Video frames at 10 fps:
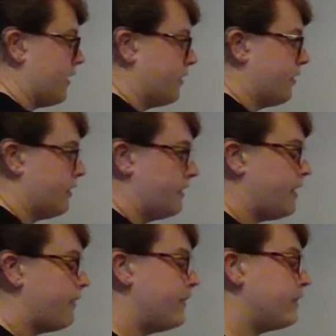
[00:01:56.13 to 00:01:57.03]
the
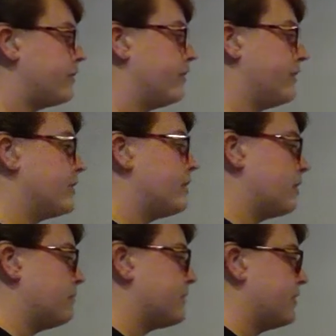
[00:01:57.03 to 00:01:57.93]
definition of the
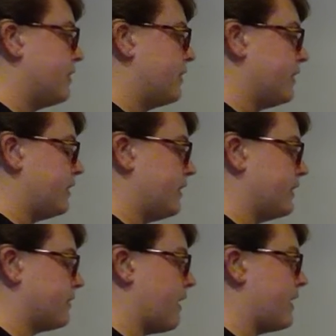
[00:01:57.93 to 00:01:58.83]
terms
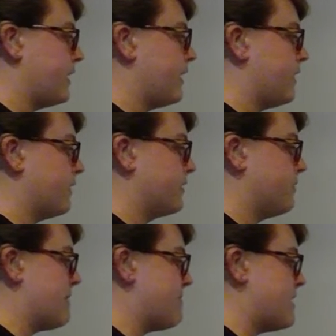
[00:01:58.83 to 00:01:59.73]
is right in here. So
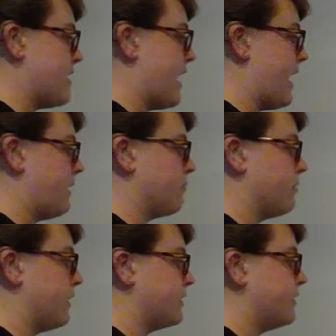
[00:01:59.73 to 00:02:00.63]
maybe n
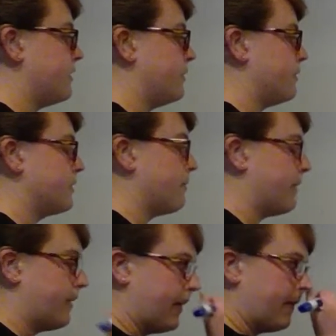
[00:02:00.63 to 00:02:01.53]
plus 2 or
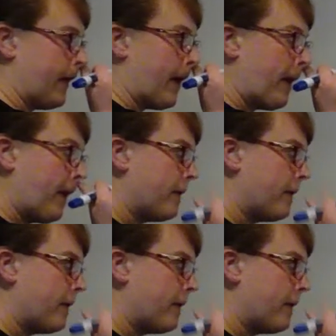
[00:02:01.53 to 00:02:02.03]
something like that.